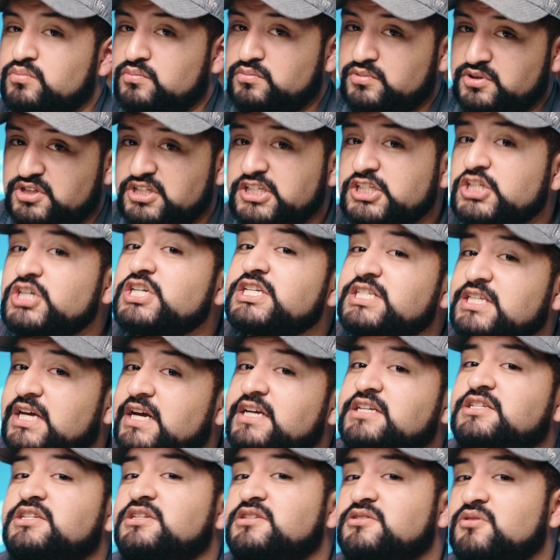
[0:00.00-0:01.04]
She looks
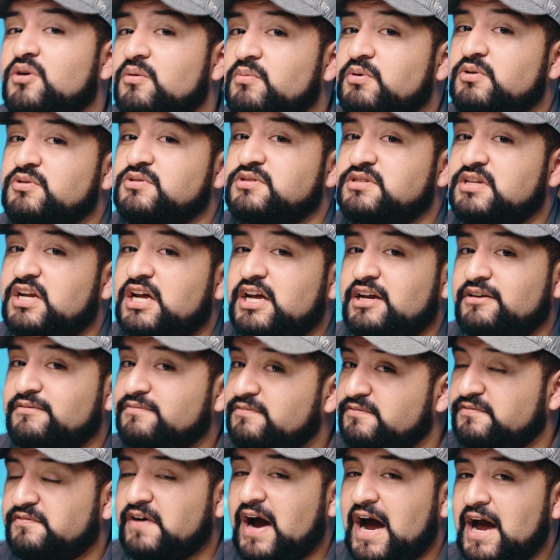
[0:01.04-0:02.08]
like she's almost like
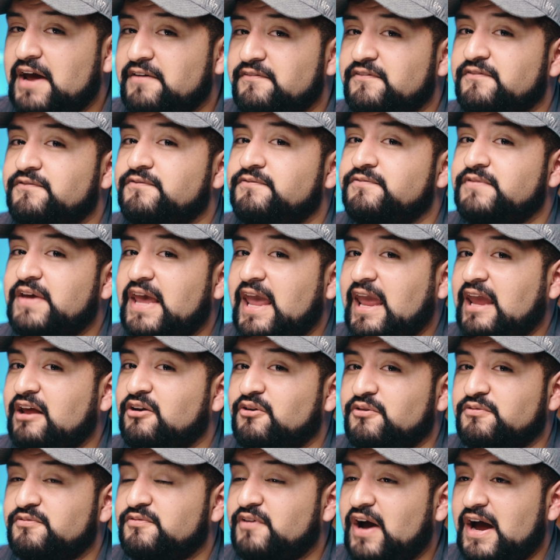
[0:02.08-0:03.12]
5'8"
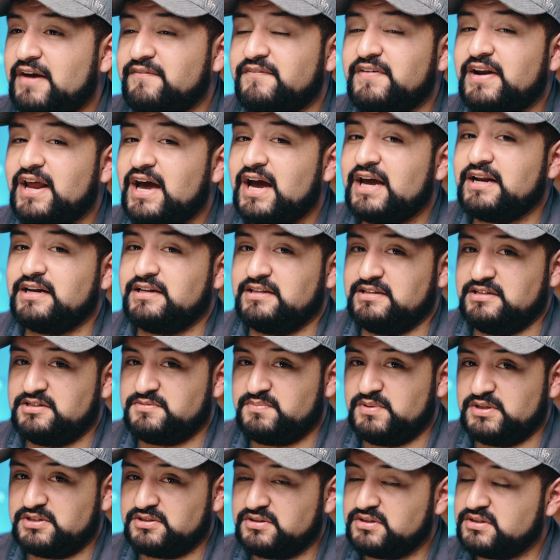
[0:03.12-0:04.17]
or 5'9" in these
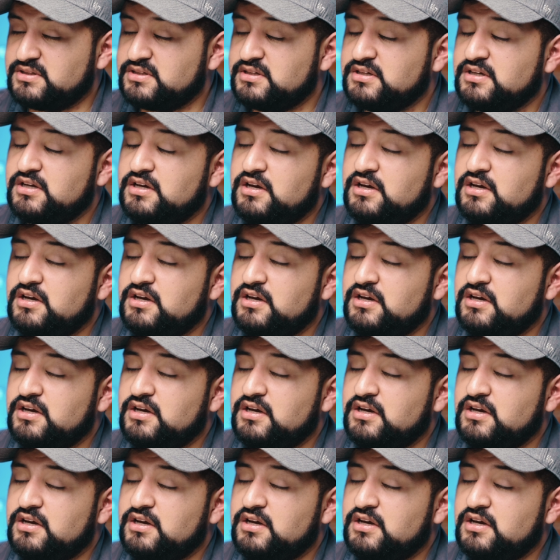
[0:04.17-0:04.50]
pictures.